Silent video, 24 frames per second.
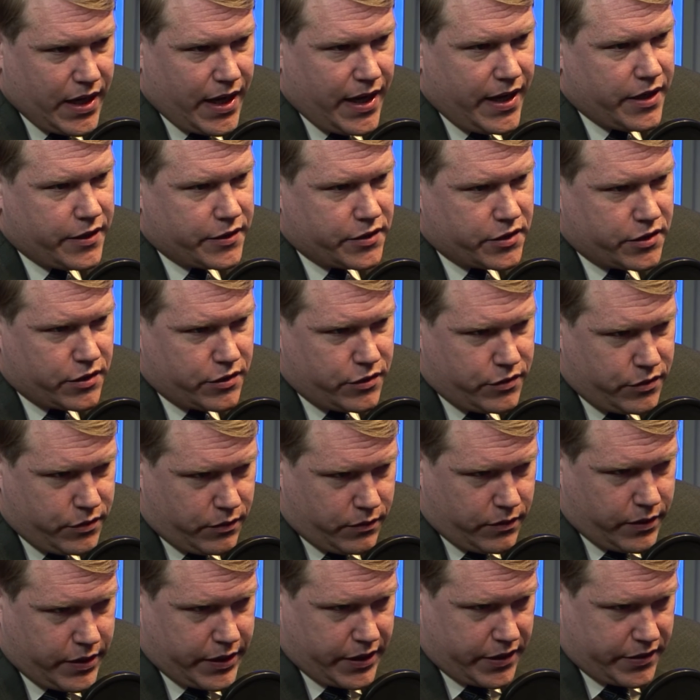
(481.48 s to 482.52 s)
a
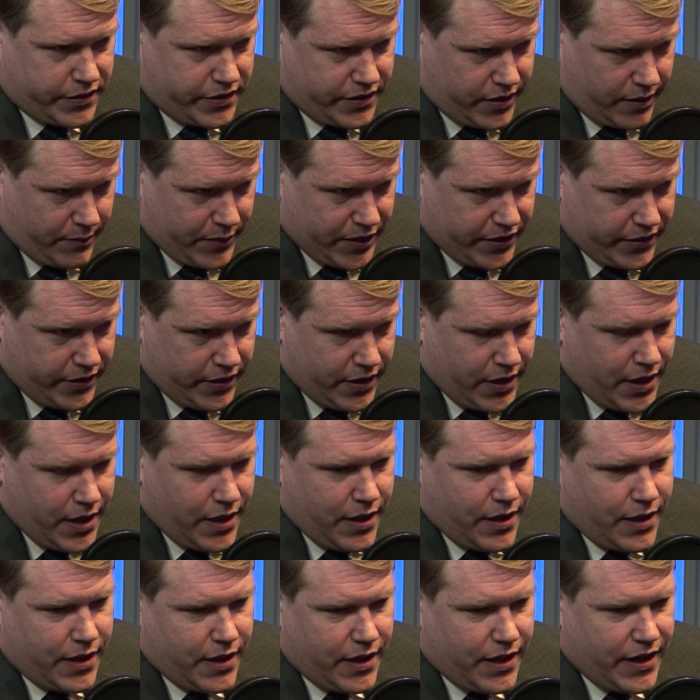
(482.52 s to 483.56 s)
historic summit
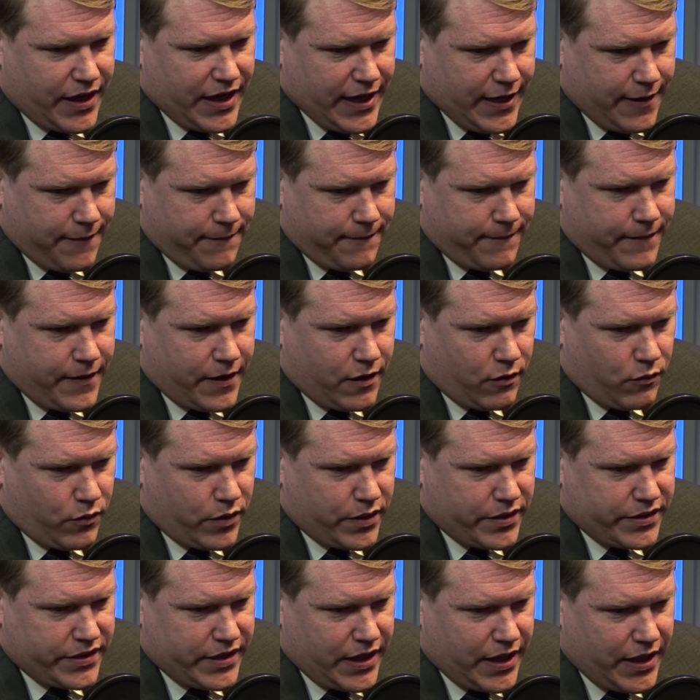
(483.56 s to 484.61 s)
if there
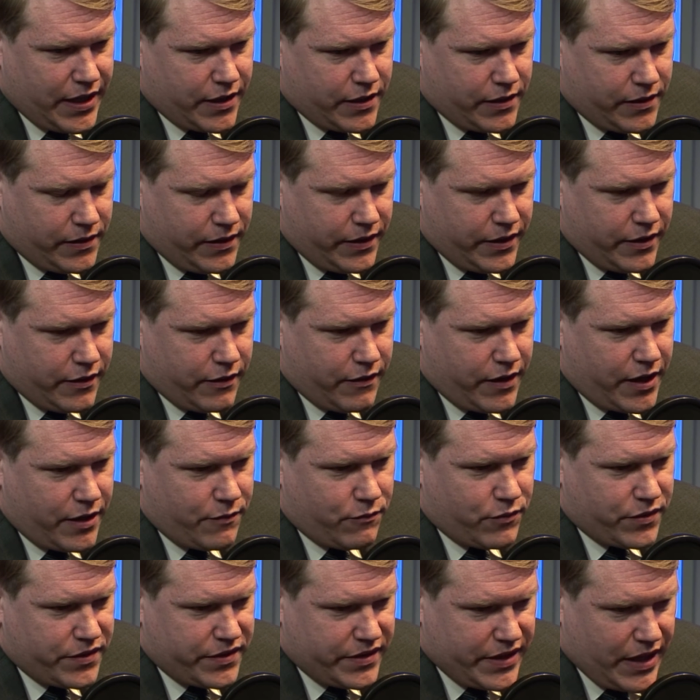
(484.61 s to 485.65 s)
was a clear
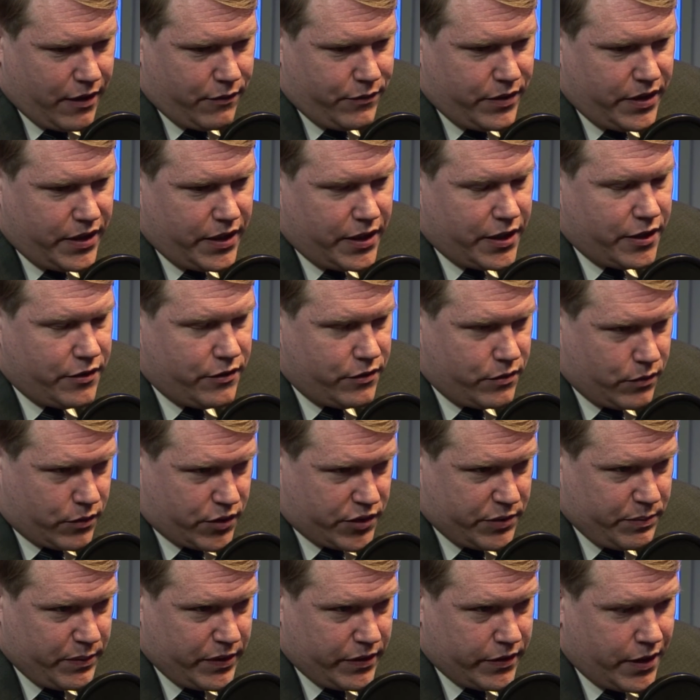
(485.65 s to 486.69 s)
and resounding
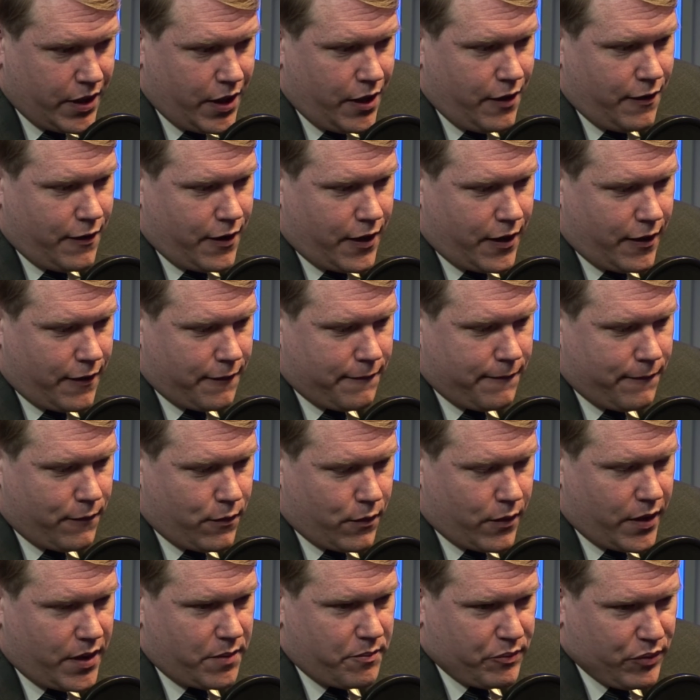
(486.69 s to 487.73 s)
endorsement
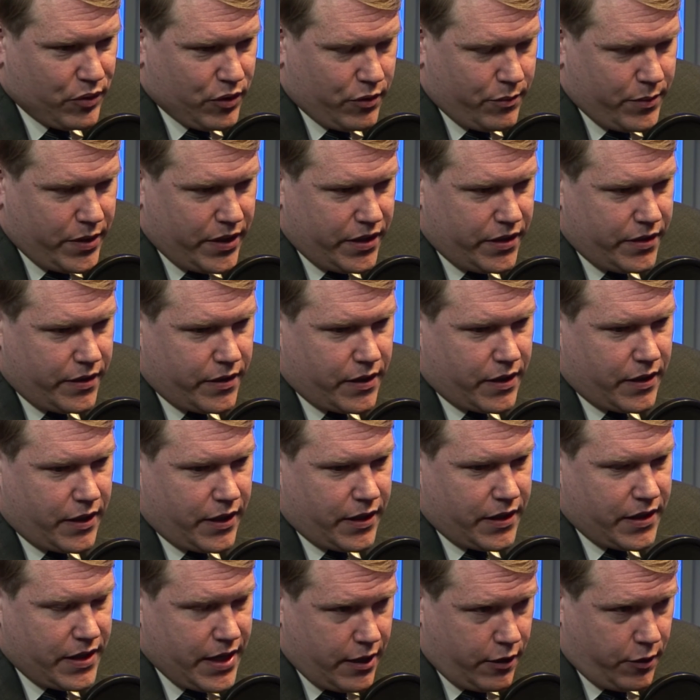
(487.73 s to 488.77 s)
for a permanent
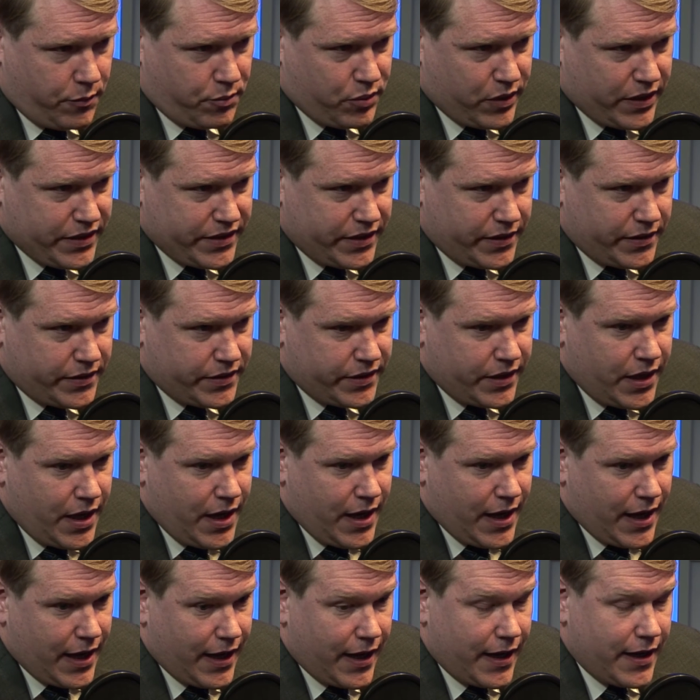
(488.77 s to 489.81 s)
NATO presence
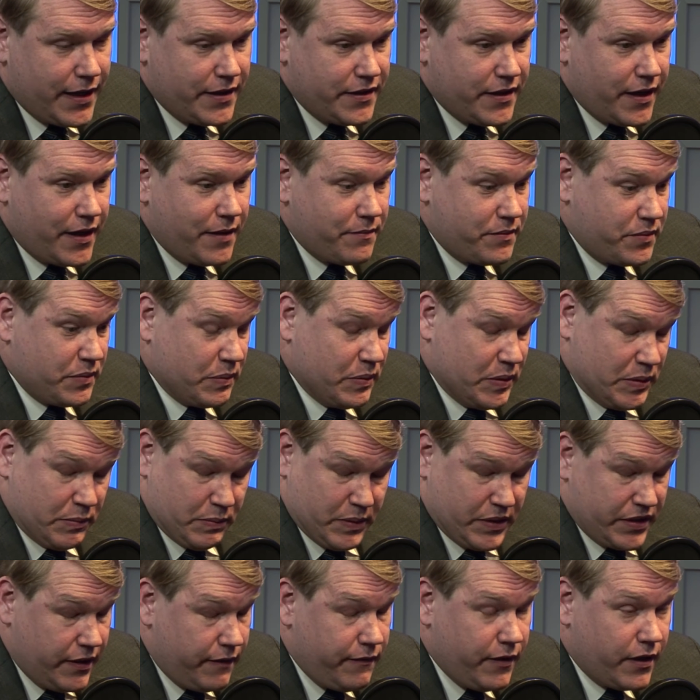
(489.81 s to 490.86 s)
and
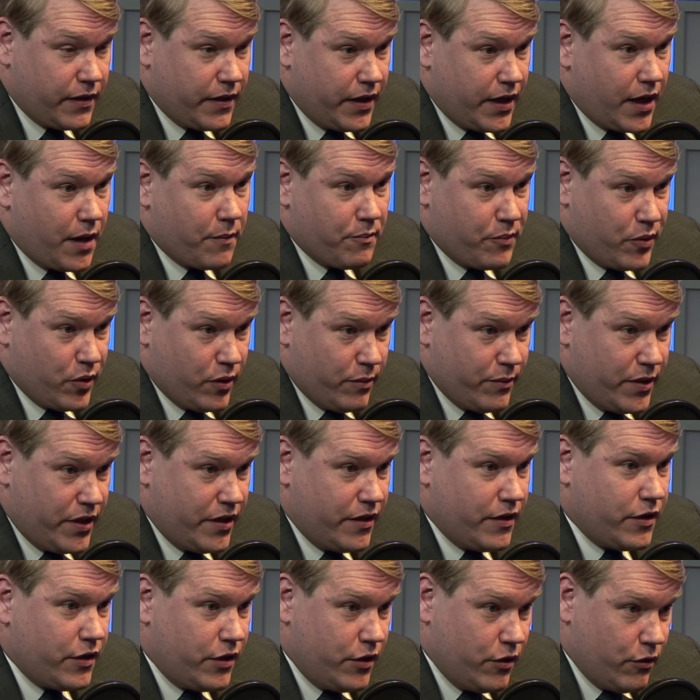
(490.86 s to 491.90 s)
specifically a
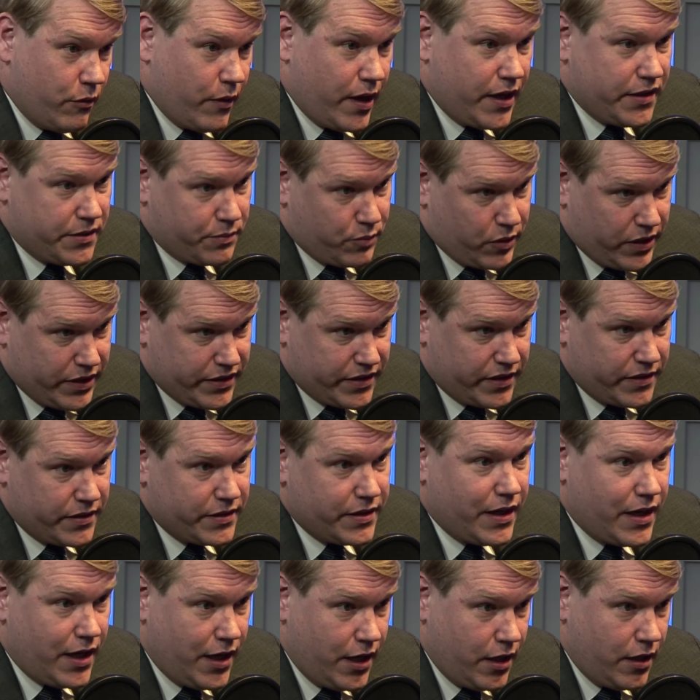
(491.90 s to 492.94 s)
permanent U.S.
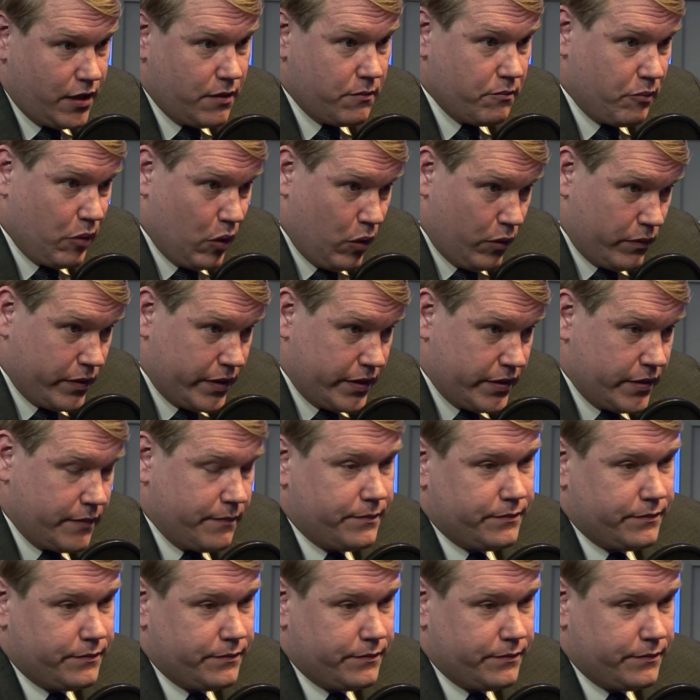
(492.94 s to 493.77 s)
presence in Poland.